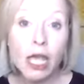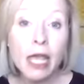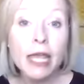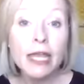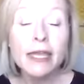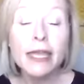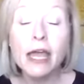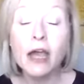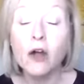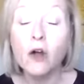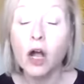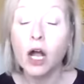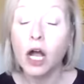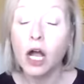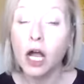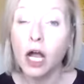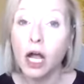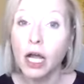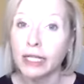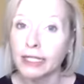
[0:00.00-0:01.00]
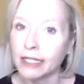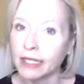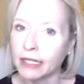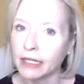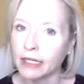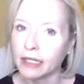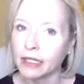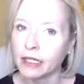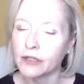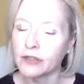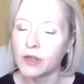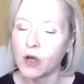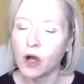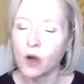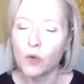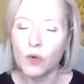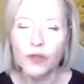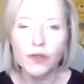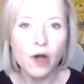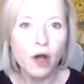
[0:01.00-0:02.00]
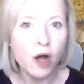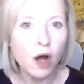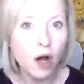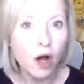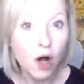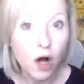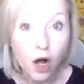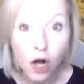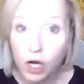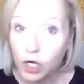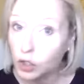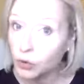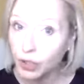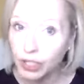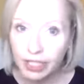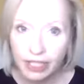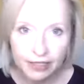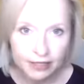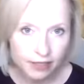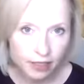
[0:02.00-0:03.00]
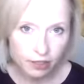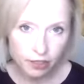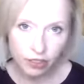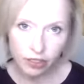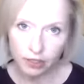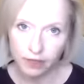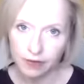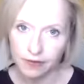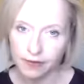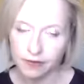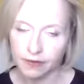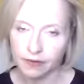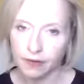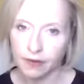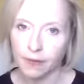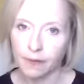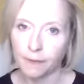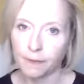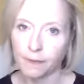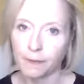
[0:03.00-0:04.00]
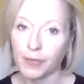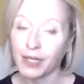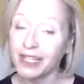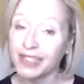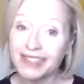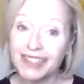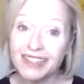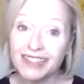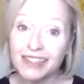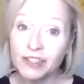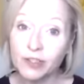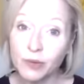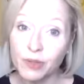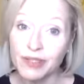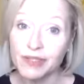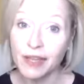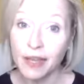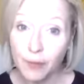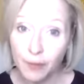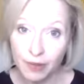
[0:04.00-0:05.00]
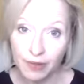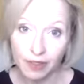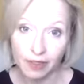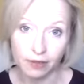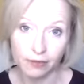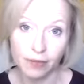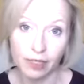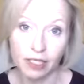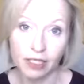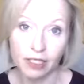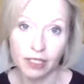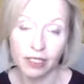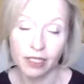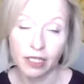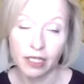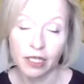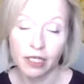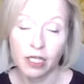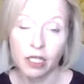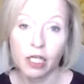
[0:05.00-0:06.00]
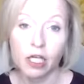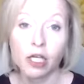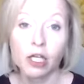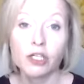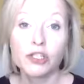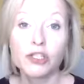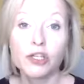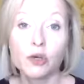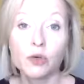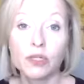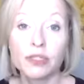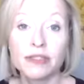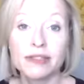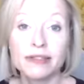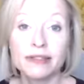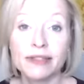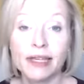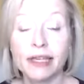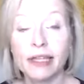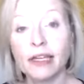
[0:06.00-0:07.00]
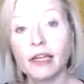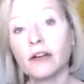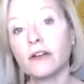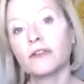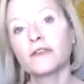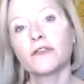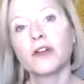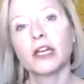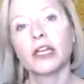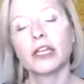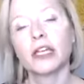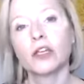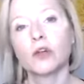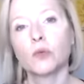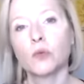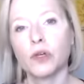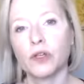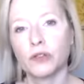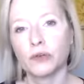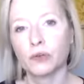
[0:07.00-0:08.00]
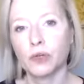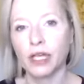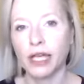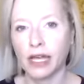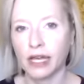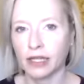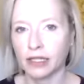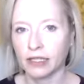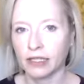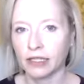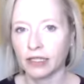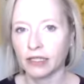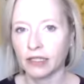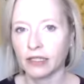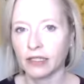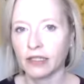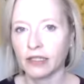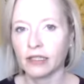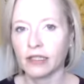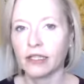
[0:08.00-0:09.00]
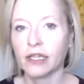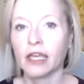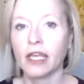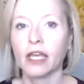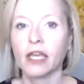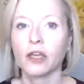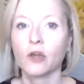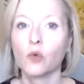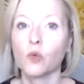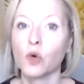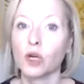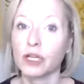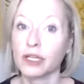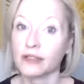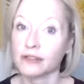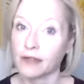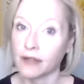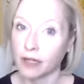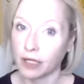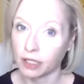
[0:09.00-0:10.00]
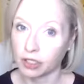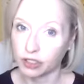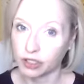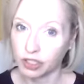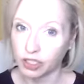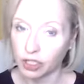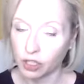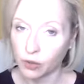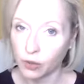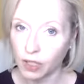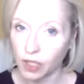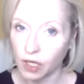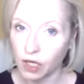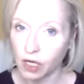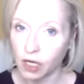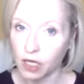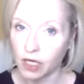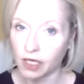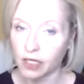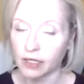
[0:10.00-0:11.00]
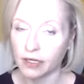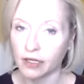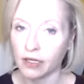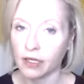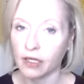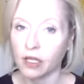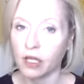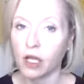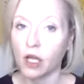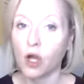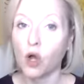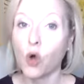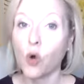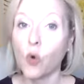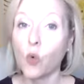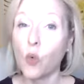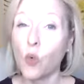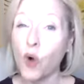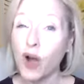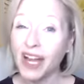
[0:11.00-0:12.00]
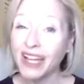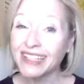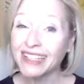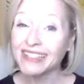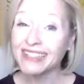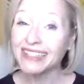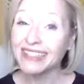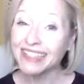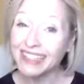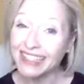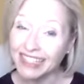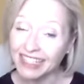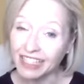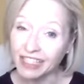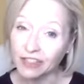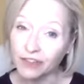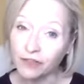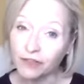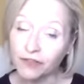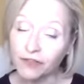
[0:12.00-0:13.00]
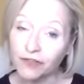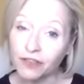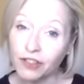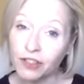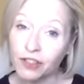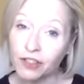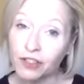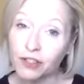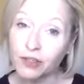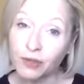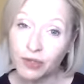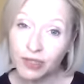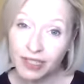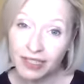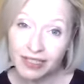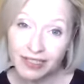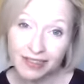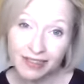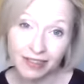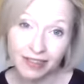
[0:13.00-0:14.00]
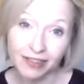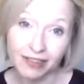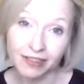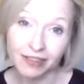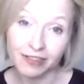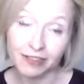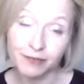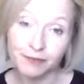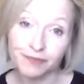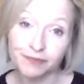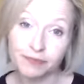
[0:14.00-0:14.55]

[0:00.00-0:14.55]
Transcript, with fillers: Now, I get it, it's with all great intentions, but it doesn't always happen that way. So instead of fighting with reality and what is actually going on, what if you considered